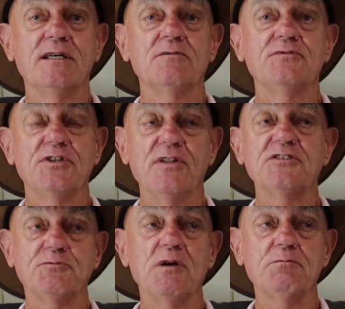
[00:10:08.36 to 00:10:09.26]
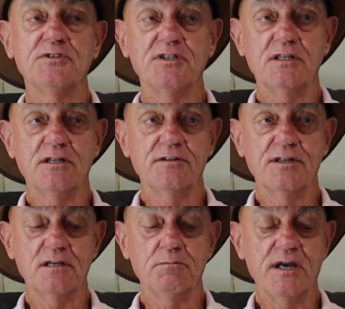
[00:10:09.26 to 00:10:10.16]
Yeah, so that's one particular
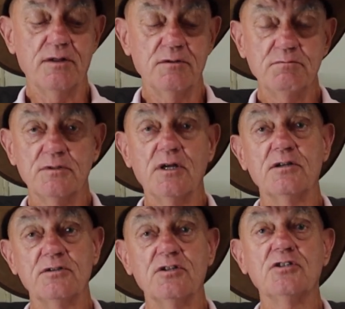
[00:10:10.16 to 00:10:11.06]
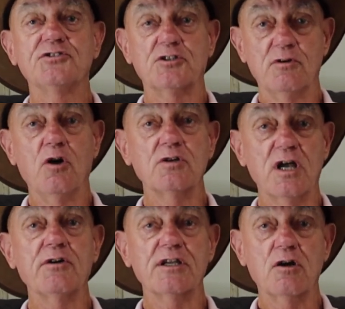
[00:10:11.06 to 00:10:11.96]
thing about them. There's
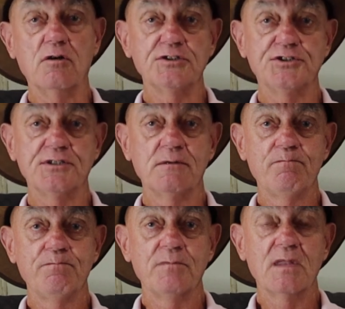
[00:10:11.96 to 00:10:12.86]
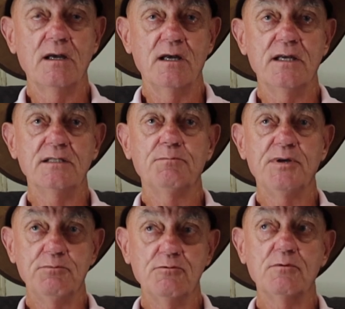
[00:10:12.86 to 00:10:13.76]
ongoing costs, and
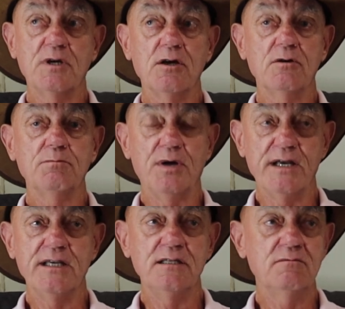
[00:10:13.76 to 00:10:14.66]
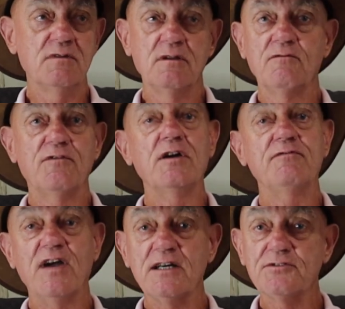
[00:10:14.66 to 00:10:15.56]
people will go and pay
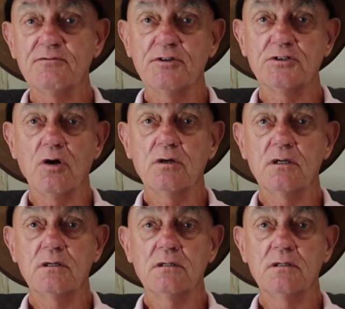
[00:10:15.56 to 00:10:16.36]
$5,000 for a dog,